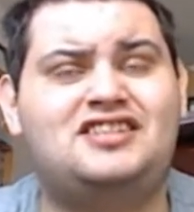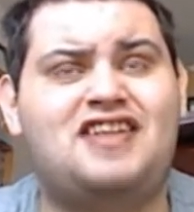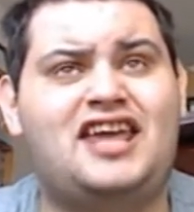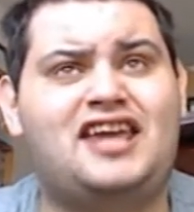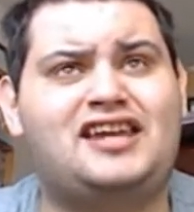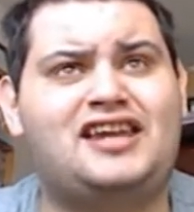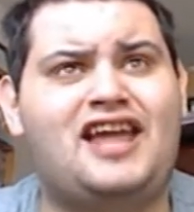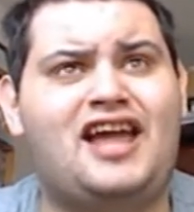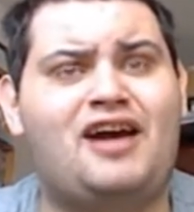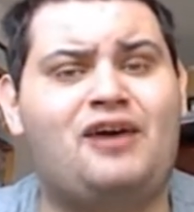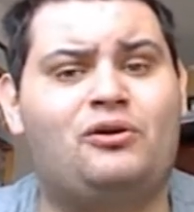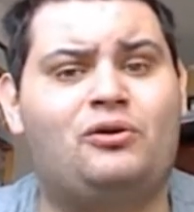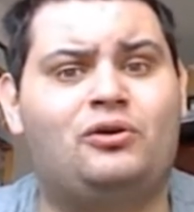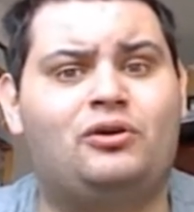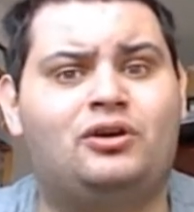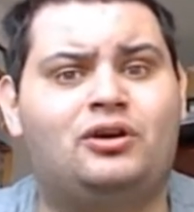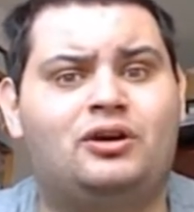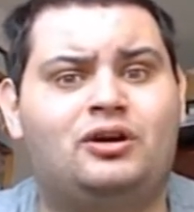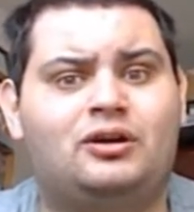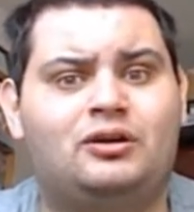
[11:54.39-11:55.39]
taken
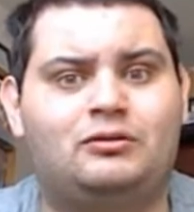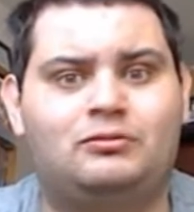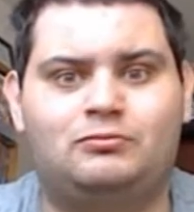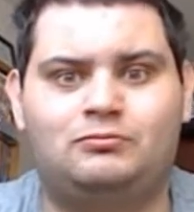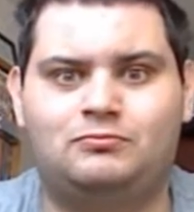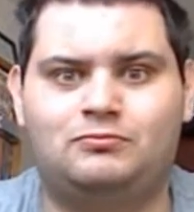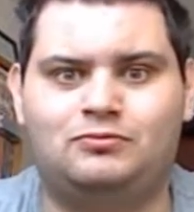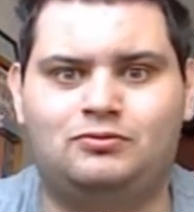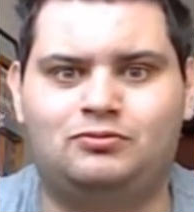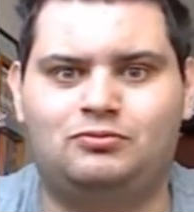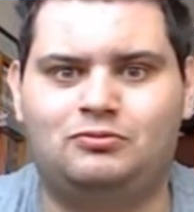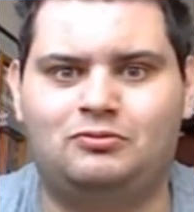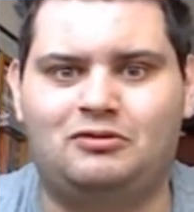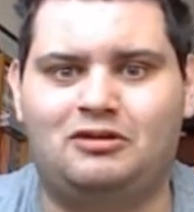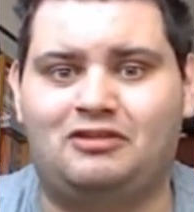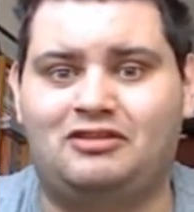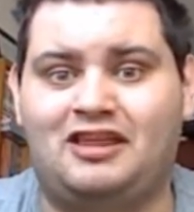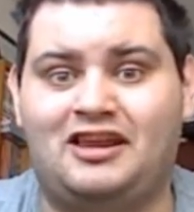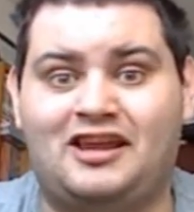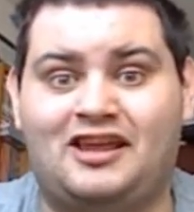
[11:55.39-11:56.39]
out.
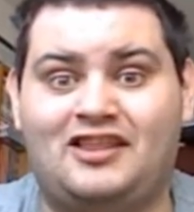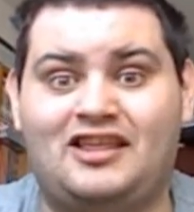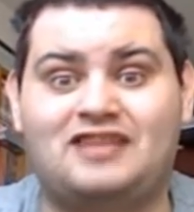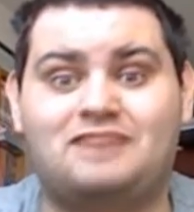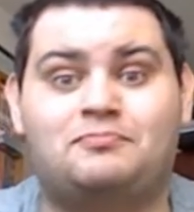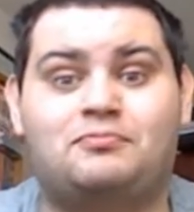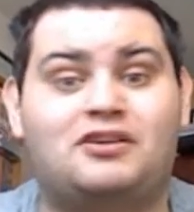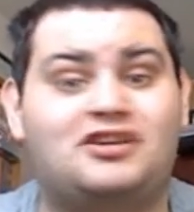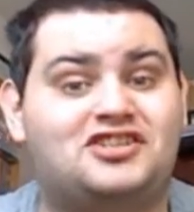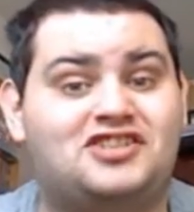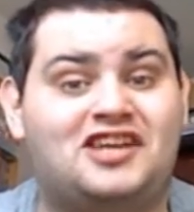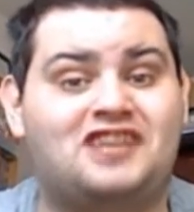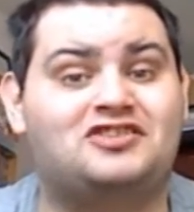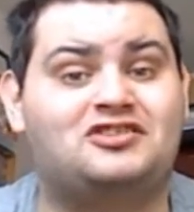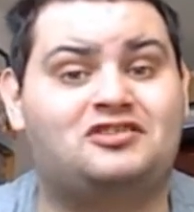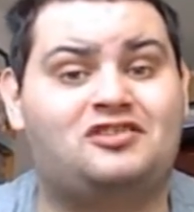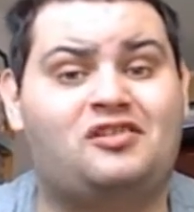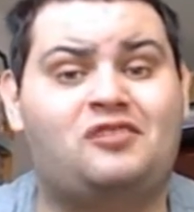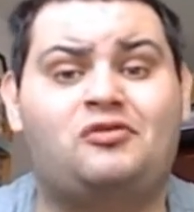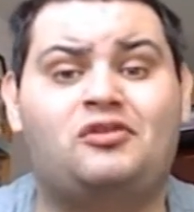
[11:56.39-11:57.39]
Well, then again, that's British
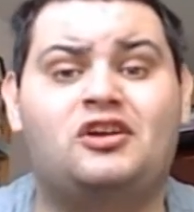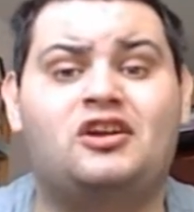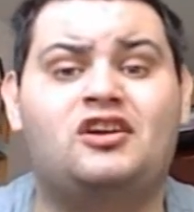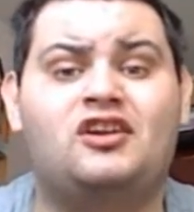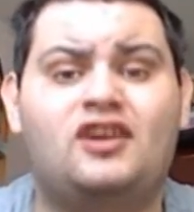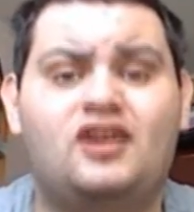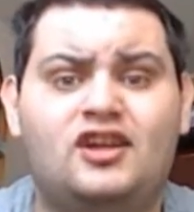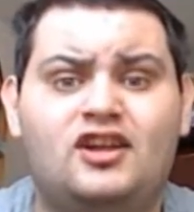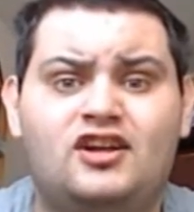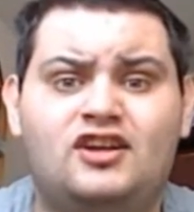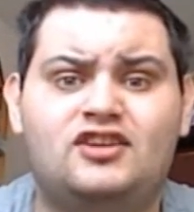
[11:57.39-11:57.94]
censorship for you.